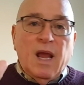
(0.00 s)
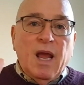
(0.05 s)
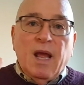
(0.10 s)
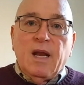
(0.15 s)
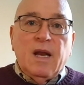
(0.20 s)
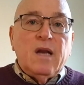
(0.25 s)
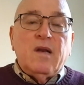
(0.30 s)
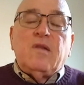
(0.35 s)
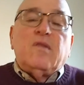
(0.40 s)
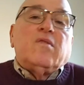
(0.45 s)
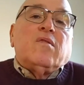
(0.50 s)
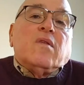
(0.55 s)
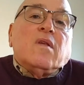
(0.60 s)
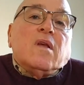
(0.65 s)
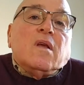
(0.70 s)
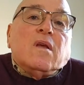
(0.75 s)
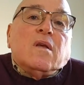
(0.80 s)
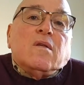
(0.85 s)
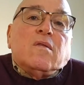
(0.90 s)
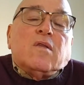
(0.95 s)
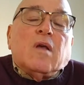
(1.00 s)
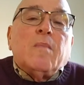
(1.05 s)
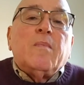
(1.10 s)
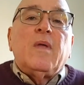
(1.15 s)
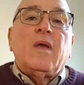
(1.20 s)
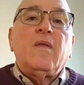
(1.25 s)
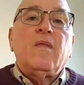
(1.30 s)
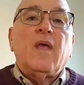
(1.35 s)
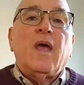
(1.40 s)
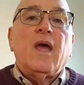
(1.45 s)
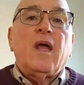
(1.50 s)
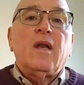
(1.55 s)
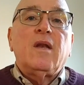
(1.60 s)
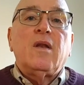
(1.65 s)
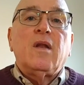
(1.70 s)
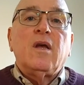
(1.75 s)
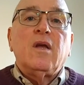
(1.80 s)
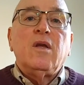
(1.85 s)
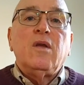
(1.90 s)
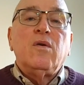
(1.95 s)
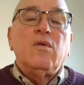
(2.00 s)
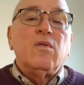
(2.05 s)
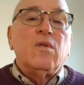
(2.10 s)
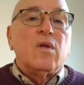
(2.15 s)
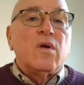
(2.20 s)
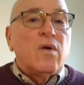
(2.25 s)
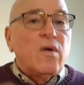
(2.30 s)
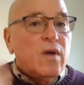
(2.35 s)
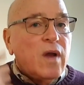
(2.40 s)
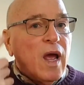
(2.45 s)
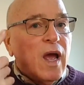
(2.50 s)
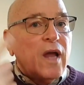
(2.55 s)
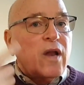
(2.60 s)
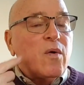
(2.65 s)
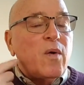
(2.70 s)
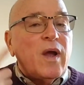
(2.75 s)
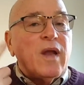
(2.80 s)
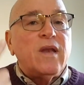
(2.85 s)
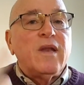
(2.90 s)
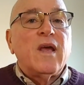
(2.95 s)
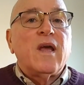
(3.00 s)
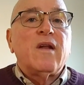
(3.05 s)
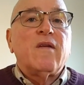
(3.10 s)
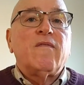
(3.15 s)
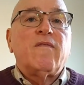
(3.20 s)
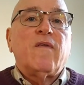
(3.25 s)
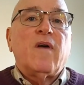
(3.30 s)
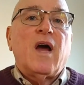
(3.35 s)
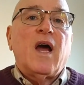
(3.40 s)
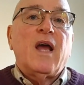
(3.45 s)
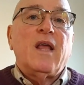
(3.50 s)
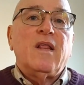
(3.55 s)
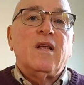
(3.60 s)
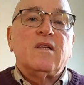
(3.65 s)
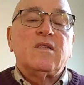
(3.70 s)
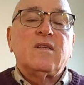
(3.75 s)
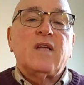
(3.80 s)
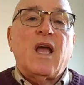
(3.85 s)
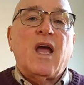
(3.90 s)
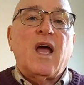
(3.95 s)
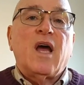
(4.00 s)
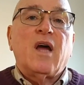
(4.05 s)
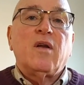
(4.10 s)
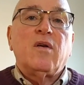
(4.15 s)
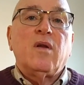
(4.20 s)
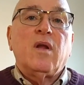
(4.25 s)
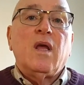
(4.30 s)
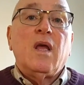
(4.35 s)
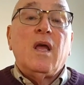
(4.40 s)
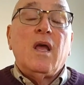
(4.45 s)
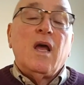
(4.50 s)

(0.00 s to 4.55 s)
And it's something that you learn how to identify the sound.